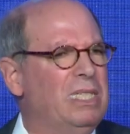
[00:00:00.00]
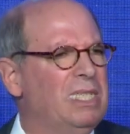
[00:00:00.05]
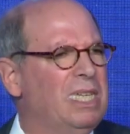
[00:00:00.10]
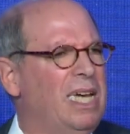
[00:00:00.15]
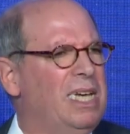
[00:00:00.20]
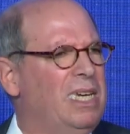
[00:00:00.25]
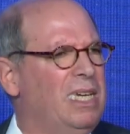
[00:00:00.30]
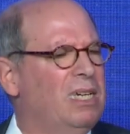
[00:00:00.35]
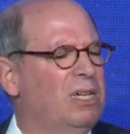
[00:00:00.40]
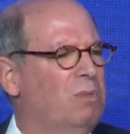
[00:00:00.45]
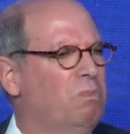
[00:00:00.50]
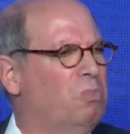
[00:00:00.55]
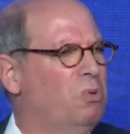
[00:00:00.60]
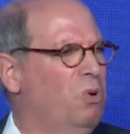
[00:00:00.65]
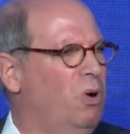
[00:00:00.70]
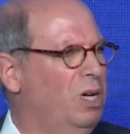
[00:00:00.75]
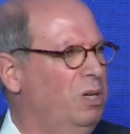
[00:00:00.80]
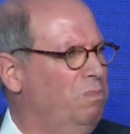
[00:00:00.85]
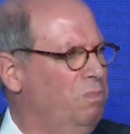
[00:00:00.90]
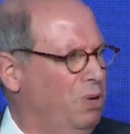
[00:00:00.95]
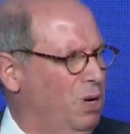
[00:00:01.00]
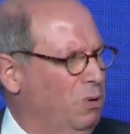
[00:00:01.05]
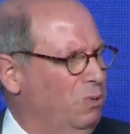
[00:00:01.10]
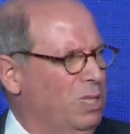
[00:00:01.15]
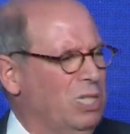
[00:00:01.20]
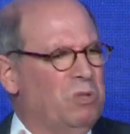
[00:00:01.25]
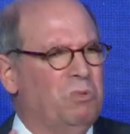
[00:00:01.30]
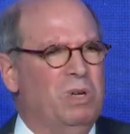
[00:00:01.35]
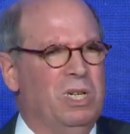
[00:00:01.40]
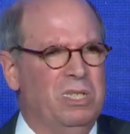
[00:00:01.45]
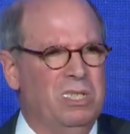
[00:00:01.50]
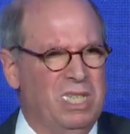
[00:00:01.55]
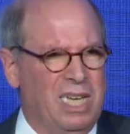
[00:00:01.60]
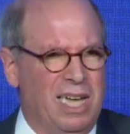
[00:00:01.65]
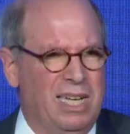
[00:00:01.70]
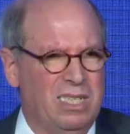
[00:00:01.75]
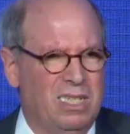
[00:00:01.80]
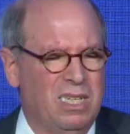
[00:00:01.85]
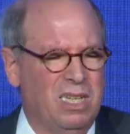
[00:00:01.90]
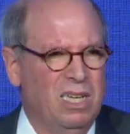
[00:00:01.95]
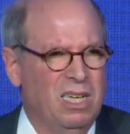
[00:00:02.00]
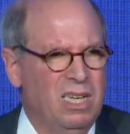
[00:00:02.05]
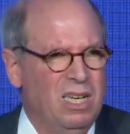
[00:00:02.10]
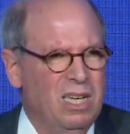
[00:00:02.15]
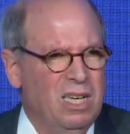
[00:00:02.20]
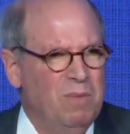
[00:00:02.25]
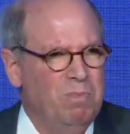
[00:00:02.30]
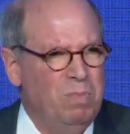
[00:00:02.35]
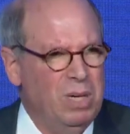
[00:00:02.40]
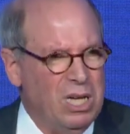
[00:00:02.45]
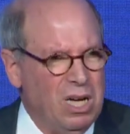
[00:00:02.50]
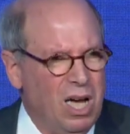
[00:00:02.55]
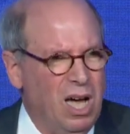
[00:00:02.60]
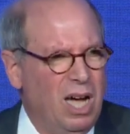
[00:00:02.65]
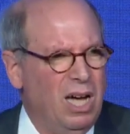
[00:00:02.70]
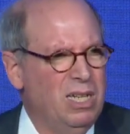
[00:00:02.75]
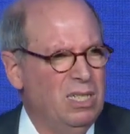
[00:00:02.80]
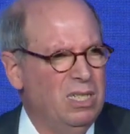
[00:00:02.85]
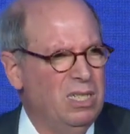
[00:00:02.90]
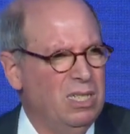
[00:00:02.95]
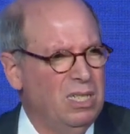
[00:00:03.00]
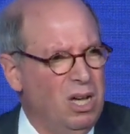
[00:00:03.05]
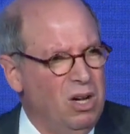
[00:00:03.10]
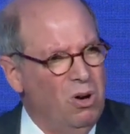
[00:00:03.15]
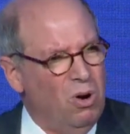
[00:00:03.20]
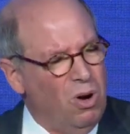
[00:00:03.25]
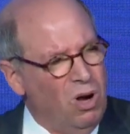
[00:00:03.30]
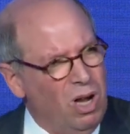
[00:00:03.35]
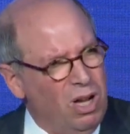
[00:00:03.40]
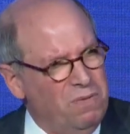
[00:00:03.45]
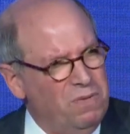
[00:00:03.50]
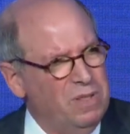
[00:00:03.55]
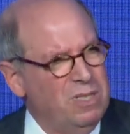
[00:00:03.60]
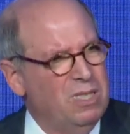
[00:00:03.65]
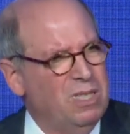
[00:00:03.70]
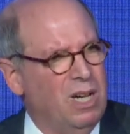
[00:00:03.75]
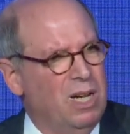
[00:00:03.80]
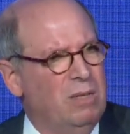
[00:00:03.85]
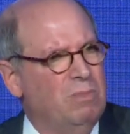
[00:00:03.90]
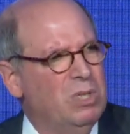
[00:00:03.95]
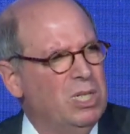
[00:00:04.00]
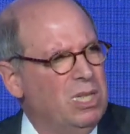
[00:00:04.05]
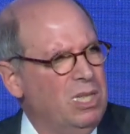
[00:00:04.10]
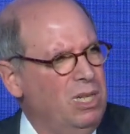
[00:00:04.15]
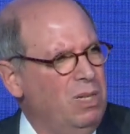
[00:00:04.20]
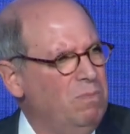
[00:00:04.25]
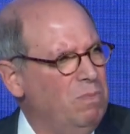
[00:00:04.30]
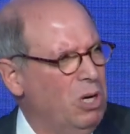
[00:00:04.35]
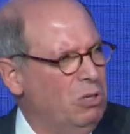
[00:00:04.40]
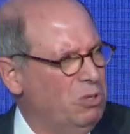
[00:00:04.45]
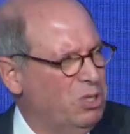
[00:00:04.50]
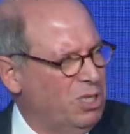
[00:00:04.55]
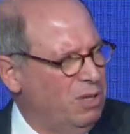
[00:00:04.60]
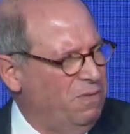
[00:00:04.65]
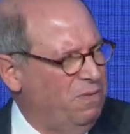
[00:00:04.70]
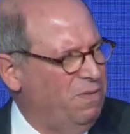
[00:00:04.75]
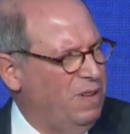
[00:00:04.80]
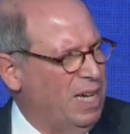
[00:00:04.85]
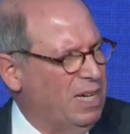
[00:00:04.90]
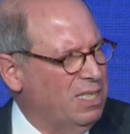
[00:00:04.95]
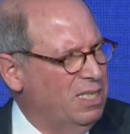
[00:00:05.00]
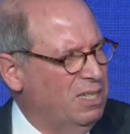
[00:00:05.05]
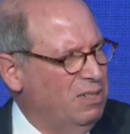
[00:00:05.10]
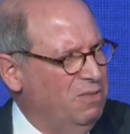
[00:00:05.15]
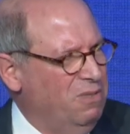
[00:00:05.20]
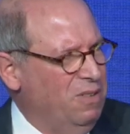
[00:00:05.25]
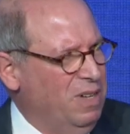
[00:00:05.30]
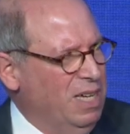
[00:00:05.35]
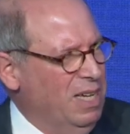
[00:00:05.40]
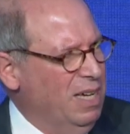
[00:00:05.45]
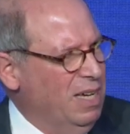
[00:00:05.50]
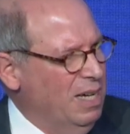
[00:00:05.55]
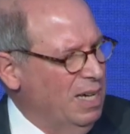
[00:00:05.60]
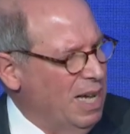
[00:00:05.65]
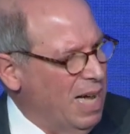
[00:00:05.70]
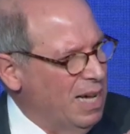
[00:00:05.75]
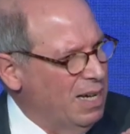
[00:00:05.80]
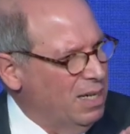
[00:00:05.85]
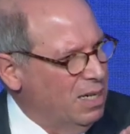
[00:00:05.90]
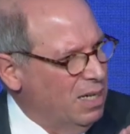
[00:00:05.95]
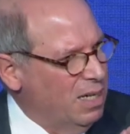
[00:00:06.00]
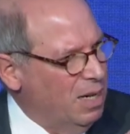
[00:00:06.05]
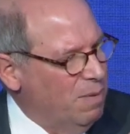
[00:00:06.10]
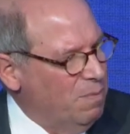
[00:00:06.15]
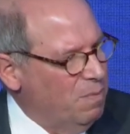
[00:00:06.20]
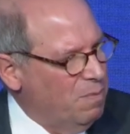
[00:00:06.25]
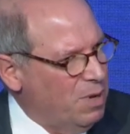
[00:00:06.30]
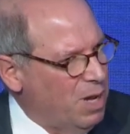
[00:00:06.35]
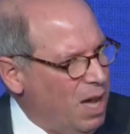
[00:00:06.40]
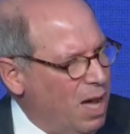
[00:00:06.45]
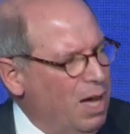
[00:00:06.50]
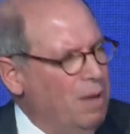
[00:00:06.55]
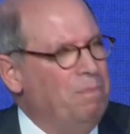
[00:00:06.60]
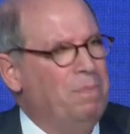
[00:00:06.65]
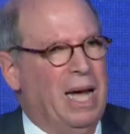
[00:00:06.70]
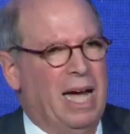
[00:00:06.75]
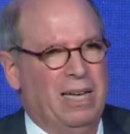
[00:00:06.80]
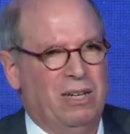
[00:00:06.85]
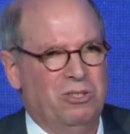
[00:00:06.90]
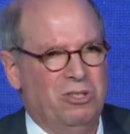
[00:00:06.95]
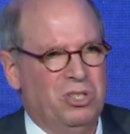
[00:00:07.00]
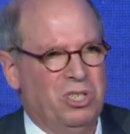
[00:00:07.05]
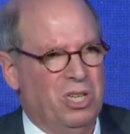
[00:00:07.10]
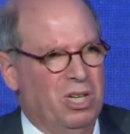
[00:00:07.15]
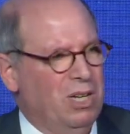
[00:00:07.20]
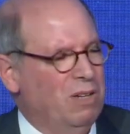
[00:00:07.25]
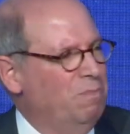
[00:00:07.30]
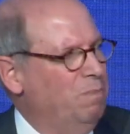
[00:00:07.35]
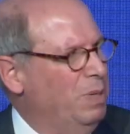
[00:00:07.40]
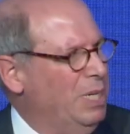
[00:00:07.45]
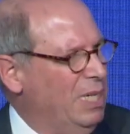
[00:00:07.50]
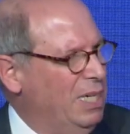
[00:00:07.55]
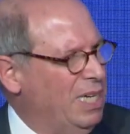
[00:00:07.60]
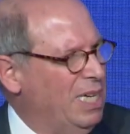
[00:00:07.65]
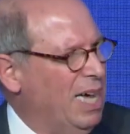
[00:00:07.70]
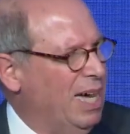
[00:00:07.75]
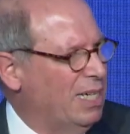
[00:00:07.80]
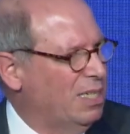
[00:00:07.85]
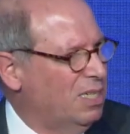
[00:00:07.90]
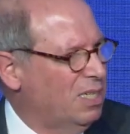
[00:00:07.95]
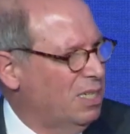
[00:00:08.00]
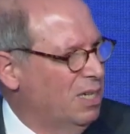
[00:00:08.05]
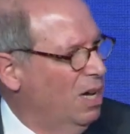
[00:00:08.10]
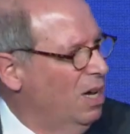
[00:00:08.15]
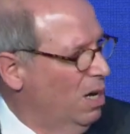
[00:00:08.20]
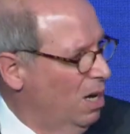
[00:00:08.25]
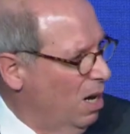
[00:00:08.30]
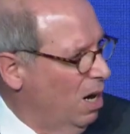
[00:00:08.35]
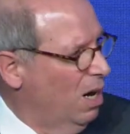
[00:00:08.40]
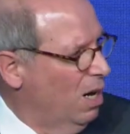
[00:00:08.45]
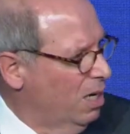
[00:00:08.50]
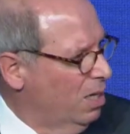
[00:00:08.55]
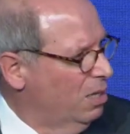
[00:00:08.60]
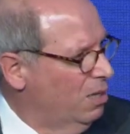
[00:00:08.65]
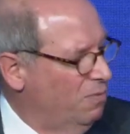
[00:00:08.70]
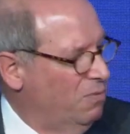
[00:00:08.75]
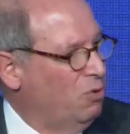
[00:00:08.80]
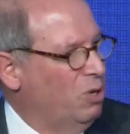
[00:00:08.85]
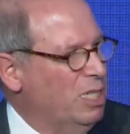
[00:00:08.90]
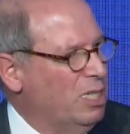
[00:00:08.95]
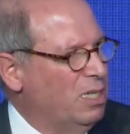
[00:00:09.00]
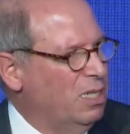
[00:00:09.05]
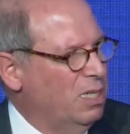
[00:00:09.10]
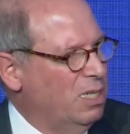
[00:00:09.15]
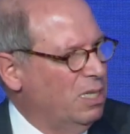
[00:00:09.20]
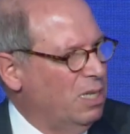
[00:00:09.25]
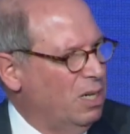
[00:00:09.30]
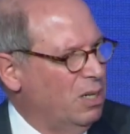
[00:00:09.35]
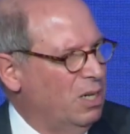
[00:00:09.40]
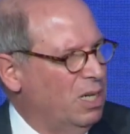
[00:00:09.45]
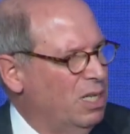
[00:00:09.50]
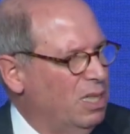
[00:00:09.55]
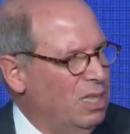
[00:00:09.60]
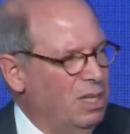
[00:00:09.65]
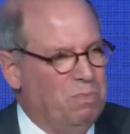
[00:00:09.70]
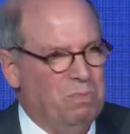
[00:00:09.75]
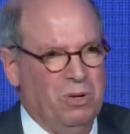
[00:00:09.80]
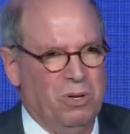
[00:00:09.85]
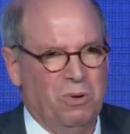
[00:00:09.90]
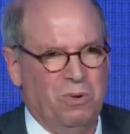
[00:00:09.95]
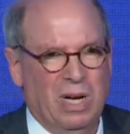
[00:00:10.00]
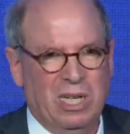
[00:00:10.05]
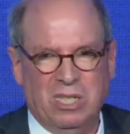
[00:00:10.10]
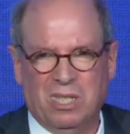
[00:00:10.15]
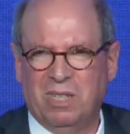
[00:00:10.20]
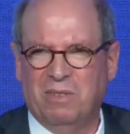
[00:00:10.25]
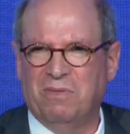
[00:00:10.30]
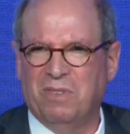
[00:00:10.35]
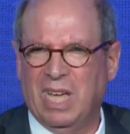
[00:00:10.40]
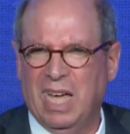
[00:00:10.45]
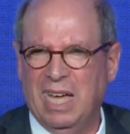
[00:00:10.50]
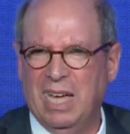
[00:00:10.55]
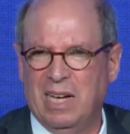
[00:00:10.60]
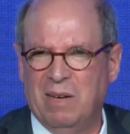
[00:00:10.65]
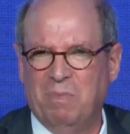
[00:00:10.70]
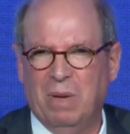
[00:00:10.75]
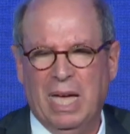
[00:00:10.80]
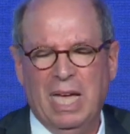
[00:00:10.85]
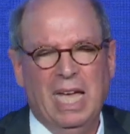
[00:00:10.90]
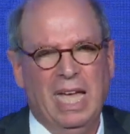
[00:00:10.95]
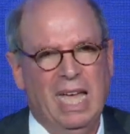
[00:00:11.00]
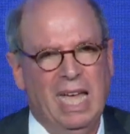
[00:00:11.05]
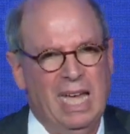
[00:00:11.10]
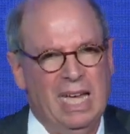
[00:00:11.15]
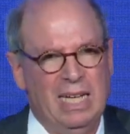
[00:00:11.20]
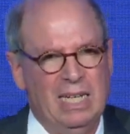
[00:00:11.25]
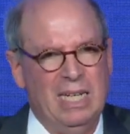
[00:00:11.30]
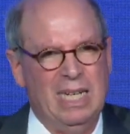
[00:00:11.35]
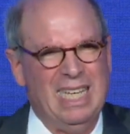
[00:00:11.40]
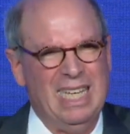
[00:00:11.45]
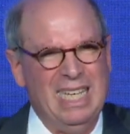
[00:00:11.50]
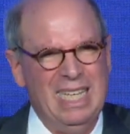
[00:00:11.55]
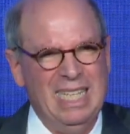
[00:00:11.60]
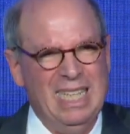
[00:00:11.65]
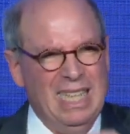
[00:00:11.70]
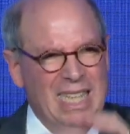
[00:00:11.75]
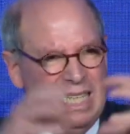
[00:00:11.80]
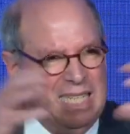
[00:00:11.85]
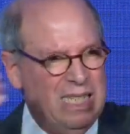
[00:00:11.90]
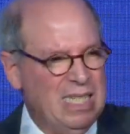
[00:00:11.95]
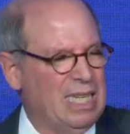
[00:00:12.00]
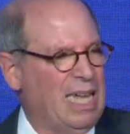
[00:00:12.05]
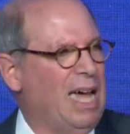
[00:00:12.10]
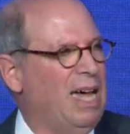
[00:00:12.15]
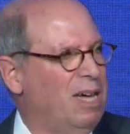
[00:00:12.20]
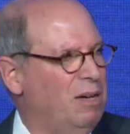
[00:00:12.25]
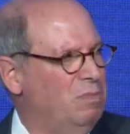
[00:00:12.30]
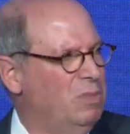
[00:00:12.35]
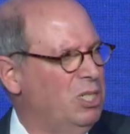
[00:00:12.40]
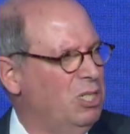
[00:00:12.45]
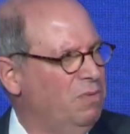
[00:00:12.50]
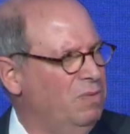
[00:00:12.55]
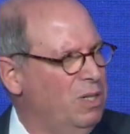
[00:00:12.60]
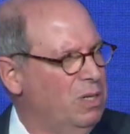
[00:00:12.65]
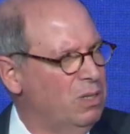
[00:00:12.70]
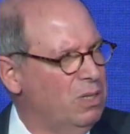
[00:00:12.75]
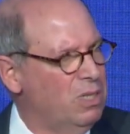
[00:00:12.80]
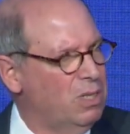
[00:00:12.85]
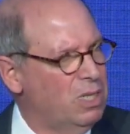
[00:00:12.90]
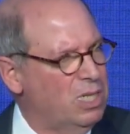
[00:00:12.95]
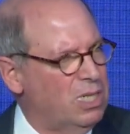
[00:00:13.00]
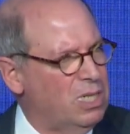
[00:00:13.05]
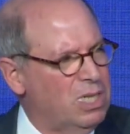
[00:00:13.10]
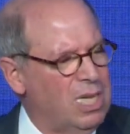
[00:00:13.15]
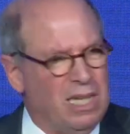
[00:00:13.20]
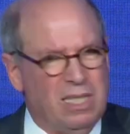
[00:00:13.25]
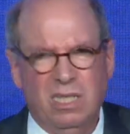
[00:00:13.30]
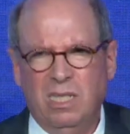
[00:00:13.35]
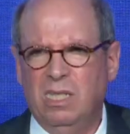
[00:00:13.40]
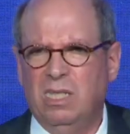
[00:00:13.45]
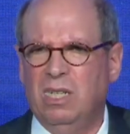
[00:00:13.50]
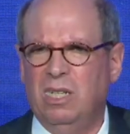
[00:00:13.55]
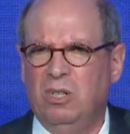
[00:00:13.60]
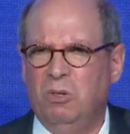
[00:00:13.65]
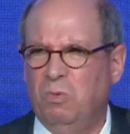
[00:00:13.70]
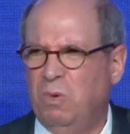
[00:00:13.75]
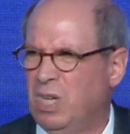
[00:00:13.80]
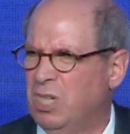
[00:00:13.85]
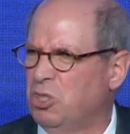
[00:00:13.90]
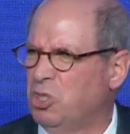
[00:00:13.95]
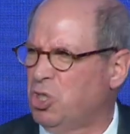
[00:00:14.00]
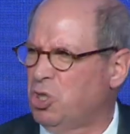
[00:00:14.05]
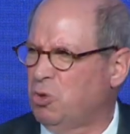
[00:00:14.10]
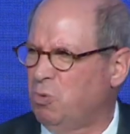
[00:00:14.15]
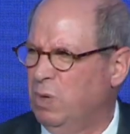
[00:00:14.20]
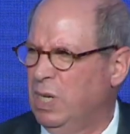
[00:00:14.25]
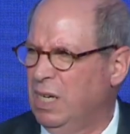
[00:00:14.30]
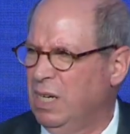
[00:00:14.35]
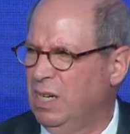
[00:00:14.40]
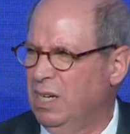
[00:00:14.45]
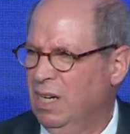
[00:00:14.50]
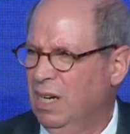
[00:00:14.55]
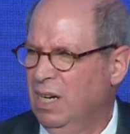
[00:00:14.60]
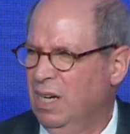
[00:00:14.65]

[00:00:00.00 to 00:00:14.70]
maintaining a broad pro-Israel tent, because oftentimes the most effective combatters of B D S are the voices that are in the progressive camp. And in this atmosphere, there's this tendency to want to shrink